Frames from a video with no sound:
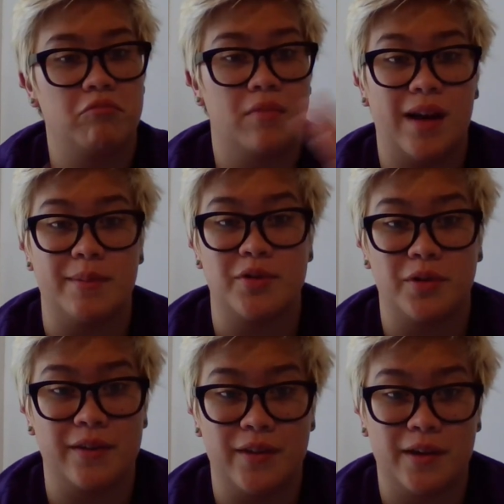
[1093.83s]
I'm
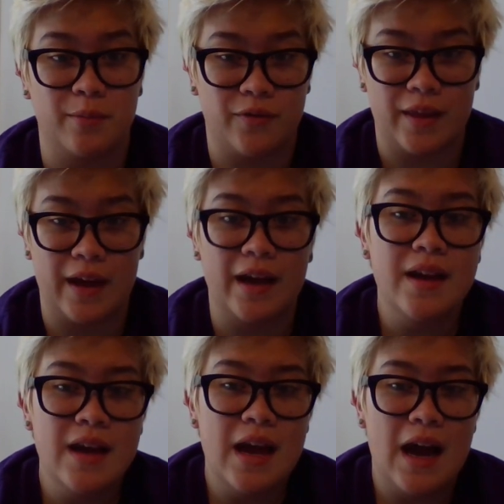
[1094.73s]
totally available for that.
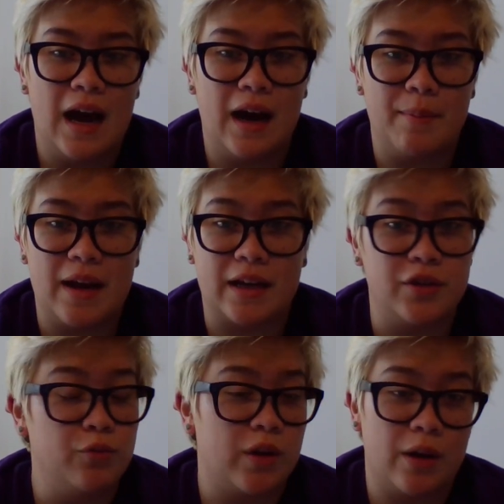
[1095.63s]
And I can
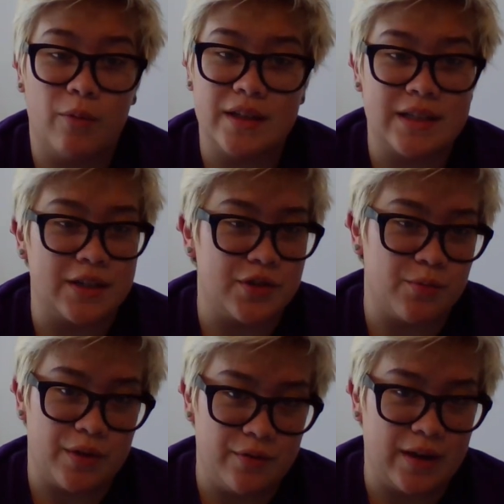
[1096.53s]
do one-on-one sessions
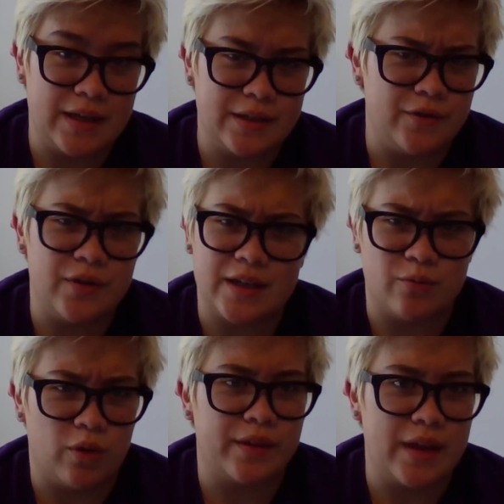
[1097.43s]
with you guys if you
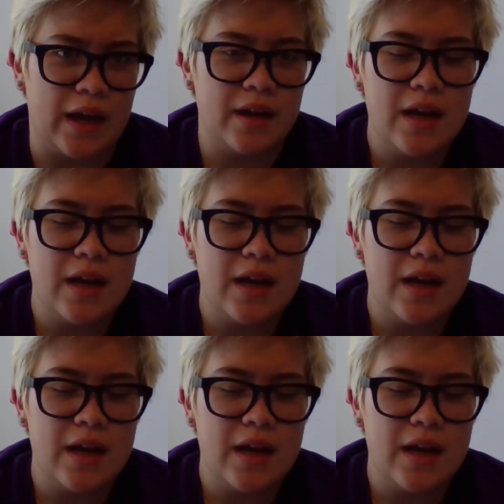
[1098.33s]
guys want that.